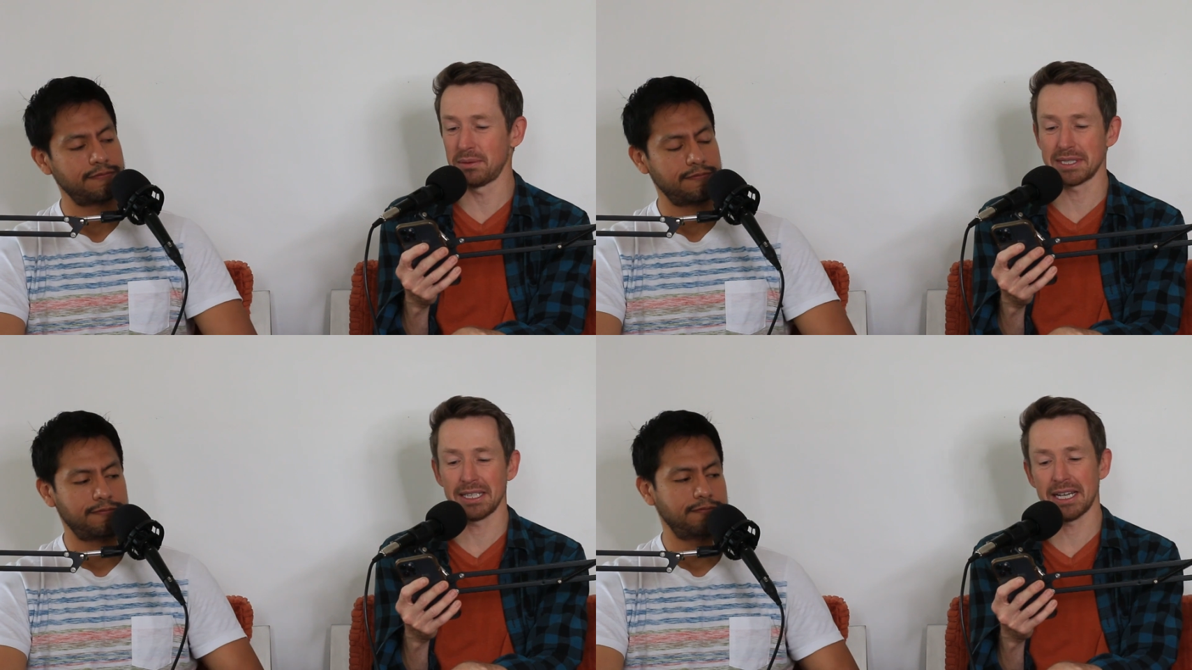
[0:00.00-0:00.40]
Speaker 1: he
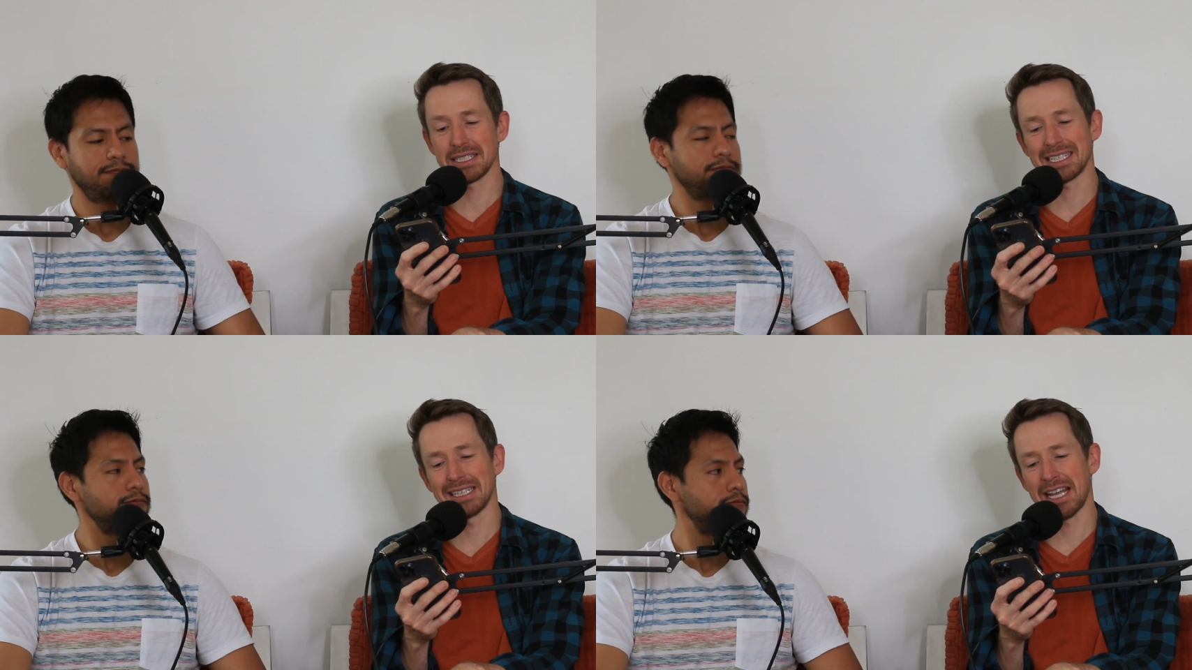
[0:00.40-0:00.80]
was
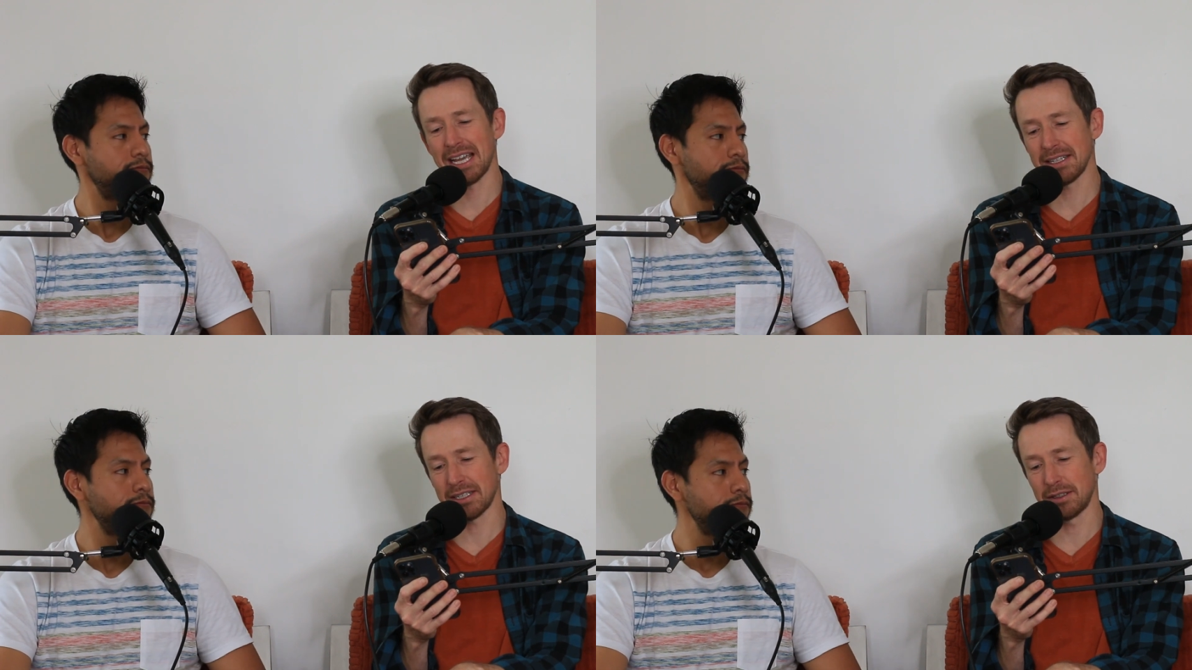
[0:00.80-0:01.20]
allowed to
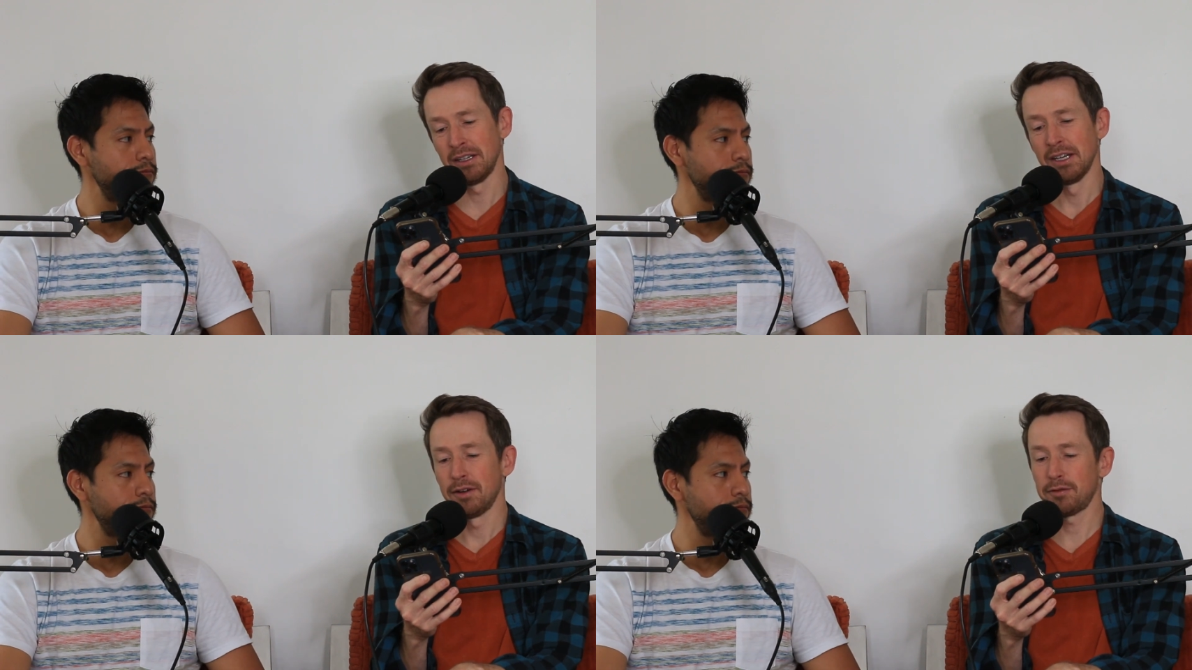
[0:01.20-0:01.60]
lie down
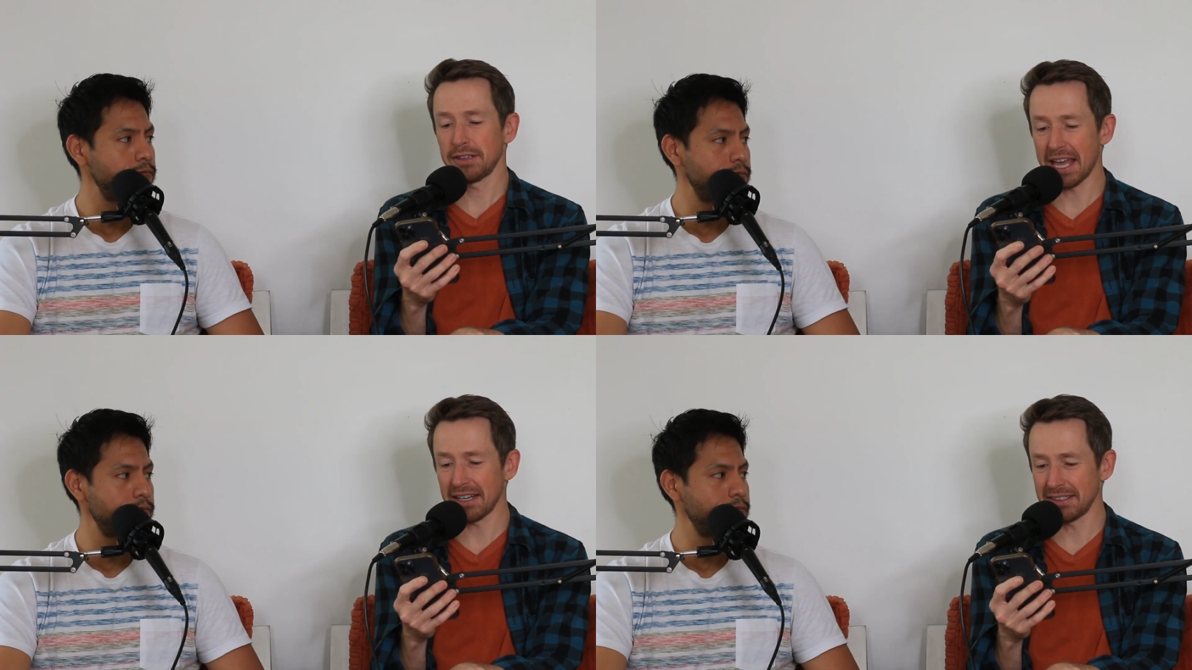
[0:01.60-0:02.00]

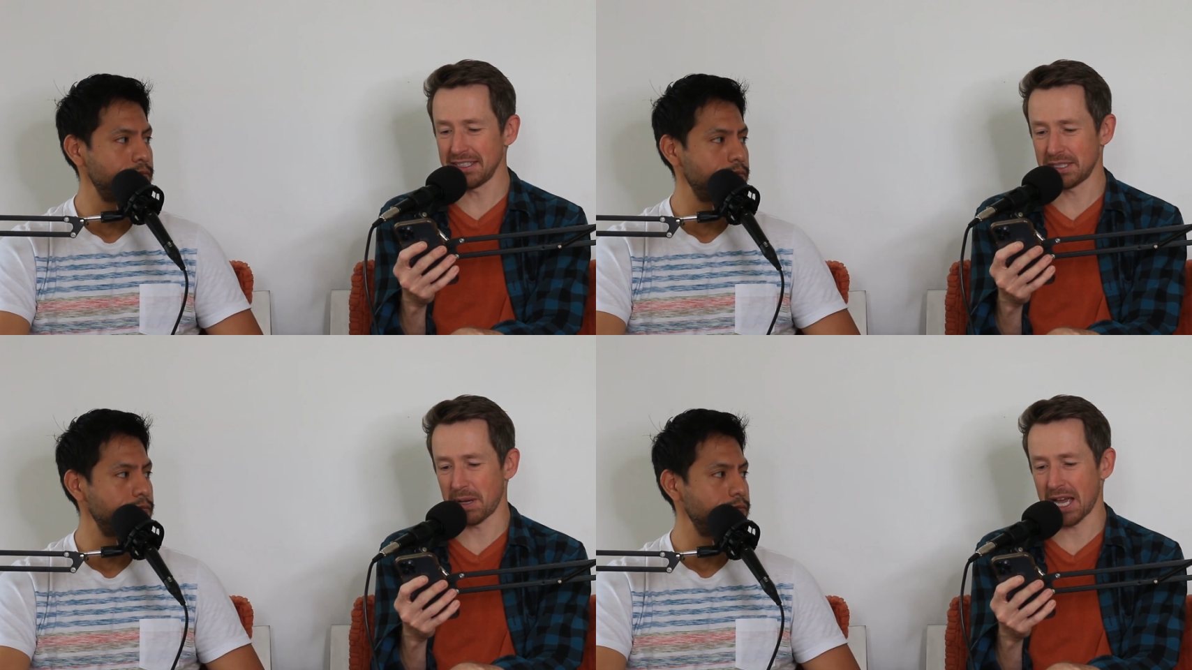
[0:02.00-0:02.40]
flat on
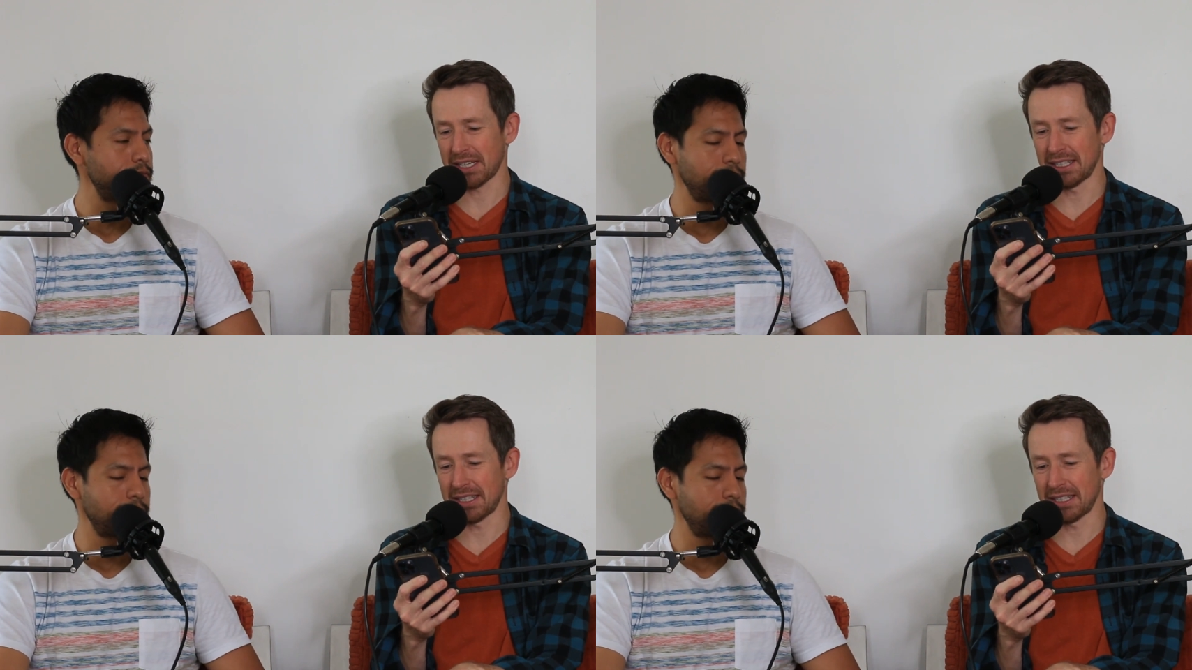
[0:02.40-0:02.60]
his back